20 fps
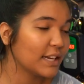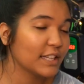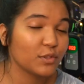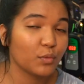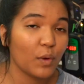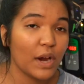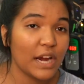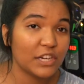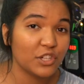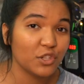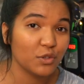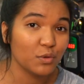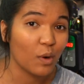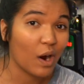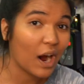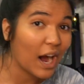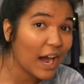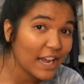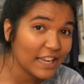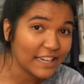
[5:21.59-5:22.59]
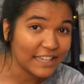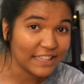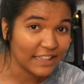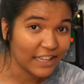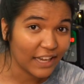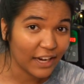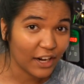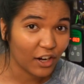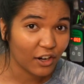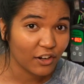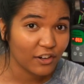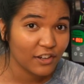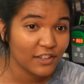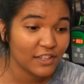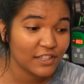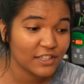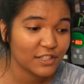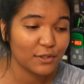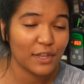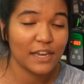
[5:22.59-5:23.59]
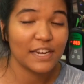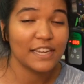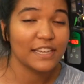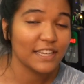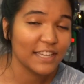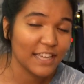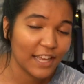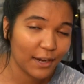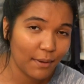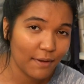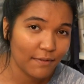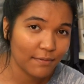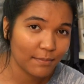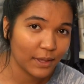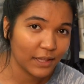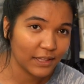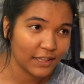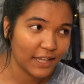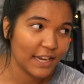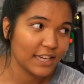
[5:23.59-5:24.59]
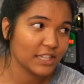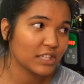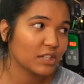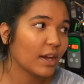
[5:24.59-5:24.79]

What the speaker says: his way to hide in there so that he can get away from the light.